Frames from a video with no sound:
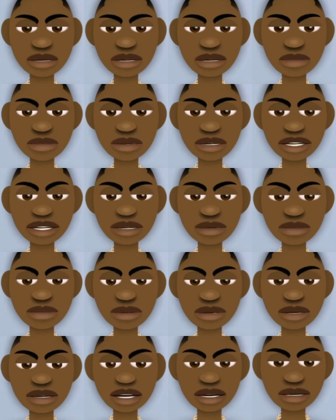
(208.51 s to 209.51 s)
I did say
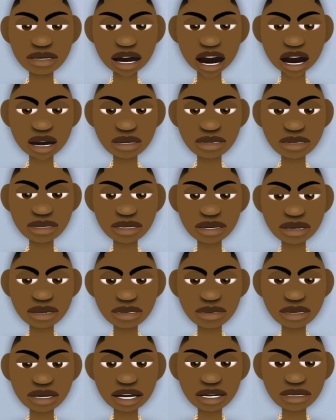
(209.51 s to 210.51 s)
that in an article,
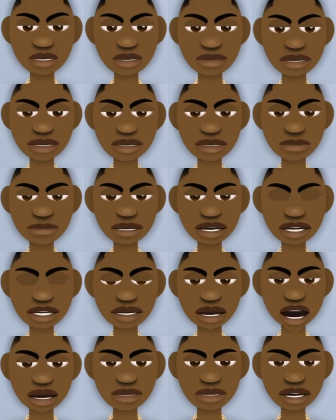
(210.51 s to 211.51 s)
but
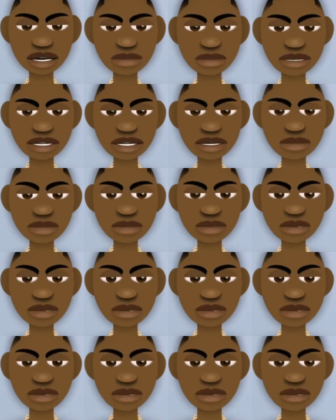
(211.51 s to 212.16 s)
that's my past.